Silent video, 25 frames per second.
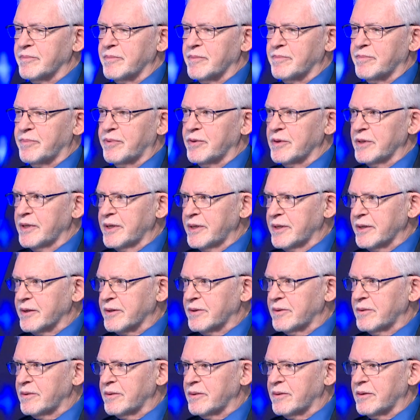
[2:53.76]

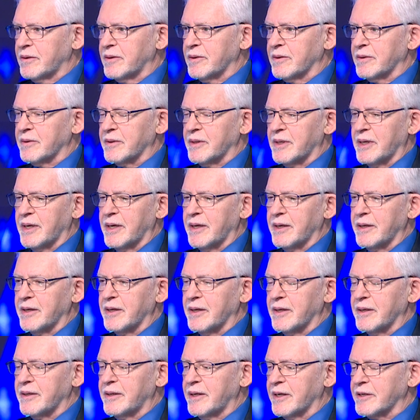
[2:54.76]
political or
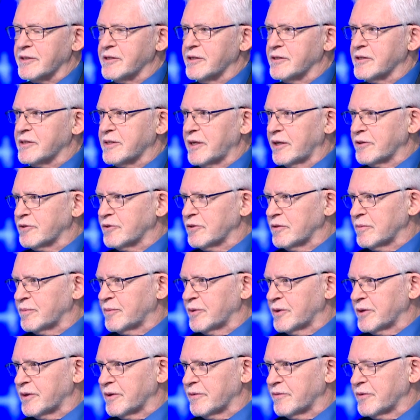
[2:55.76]
an existential
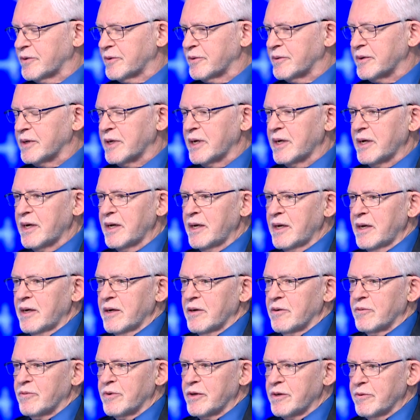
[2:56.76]
point of view.
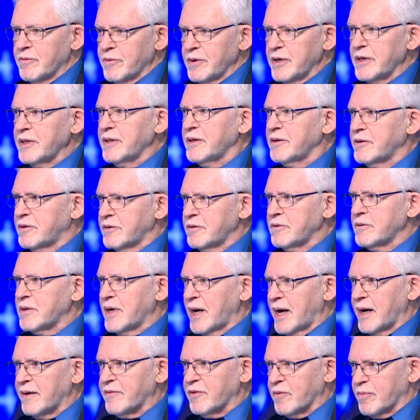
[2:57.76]
We really do
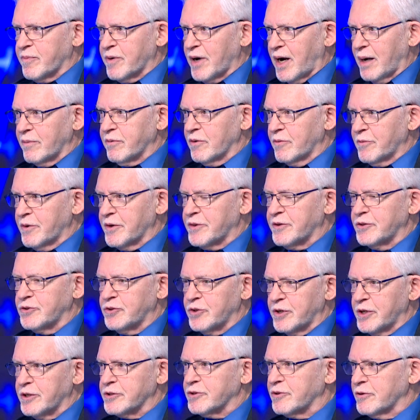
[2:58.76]
have a problem with the
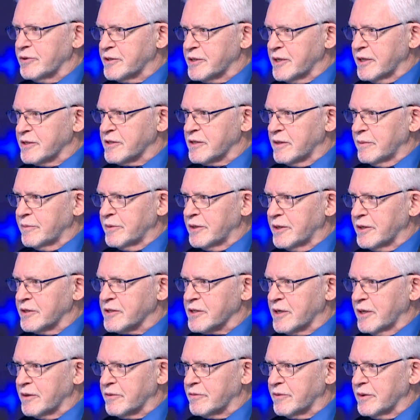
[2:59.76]
judicial system in this
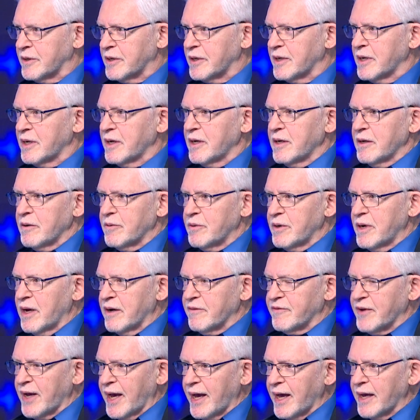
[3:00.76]
country. We
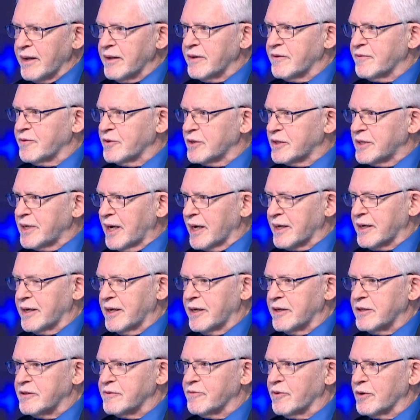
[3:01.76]
have had it for
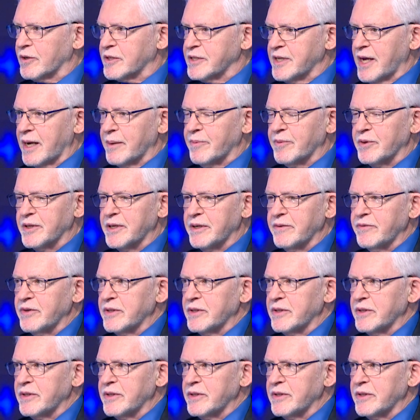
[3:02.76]
decades. For example, even